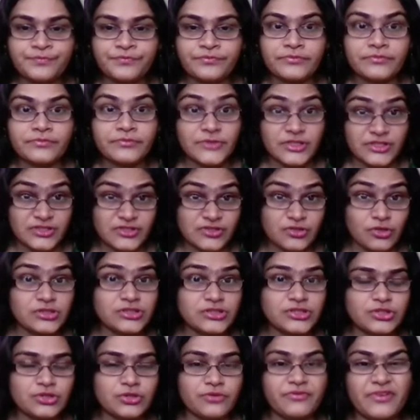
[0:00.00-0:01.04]
This is
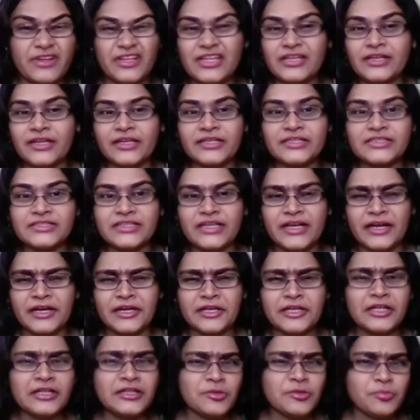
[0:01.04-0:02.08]
also a very nice
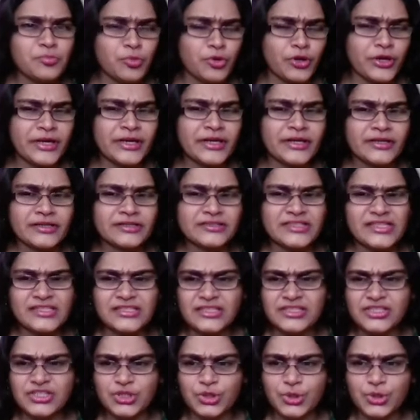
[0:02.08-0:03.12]
idea. And the point is, I'll
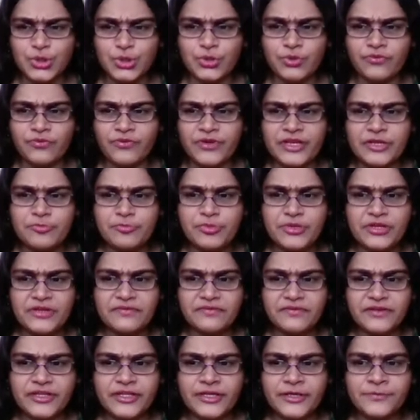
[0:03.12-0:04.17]
just show you very
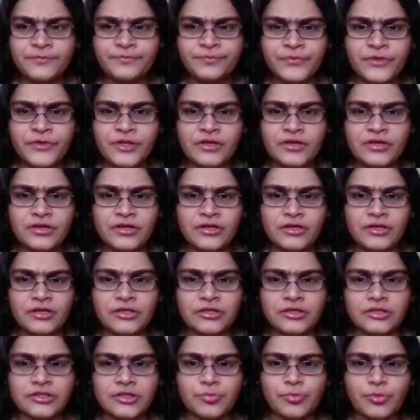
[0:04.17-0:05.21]
briefly.
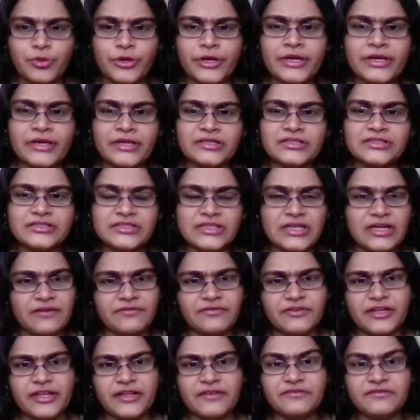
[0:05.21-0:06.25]
The point is, after
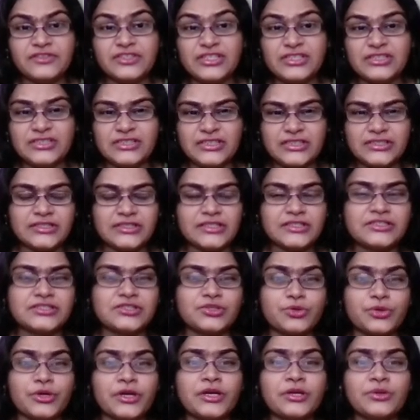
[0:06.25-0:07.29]
fg6, there is rook
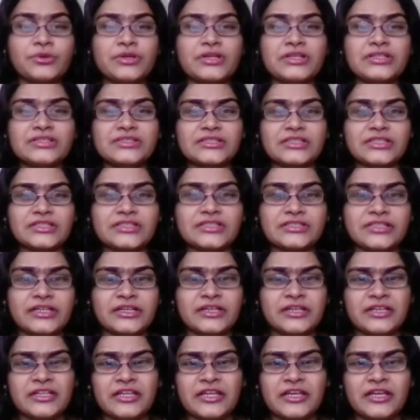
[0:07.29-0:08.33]
into e6,
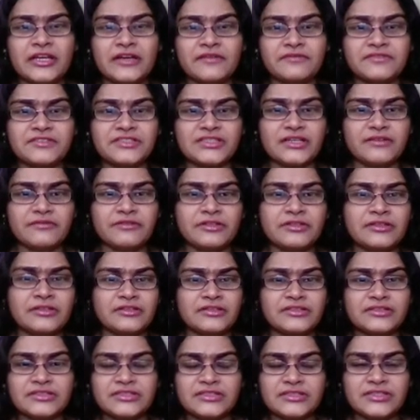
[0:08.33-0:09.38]
and king f7, there
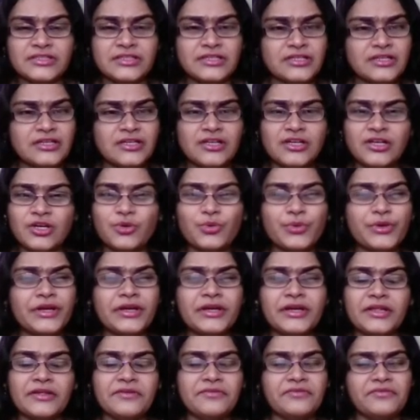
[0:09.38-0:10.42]
is queen
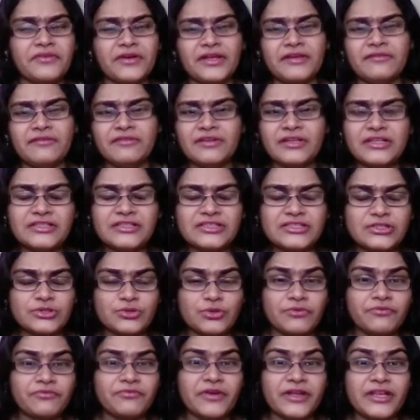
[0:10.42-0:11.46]
d5, leads to a
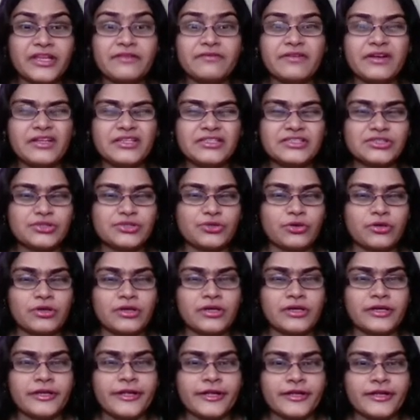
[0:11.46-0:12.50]
very, very strong
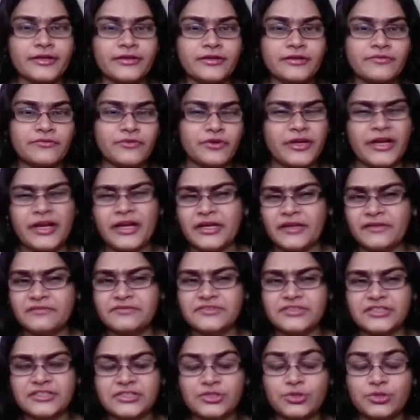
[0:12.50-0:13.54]
attack. For knight
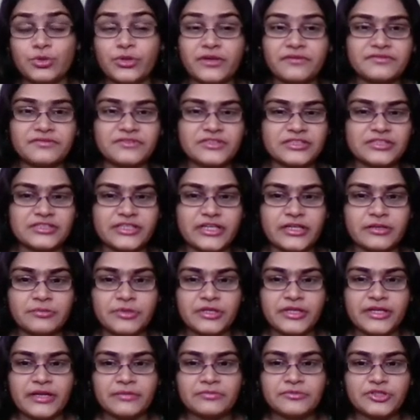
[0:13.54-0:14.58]
f6, rook f6 can be
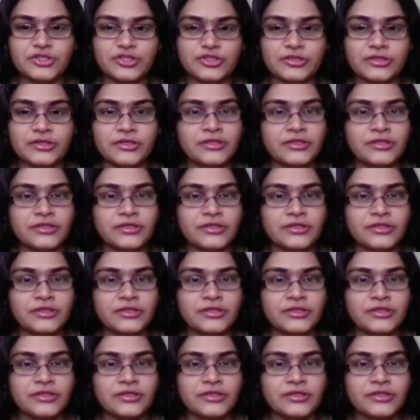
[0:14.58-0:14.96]
captured.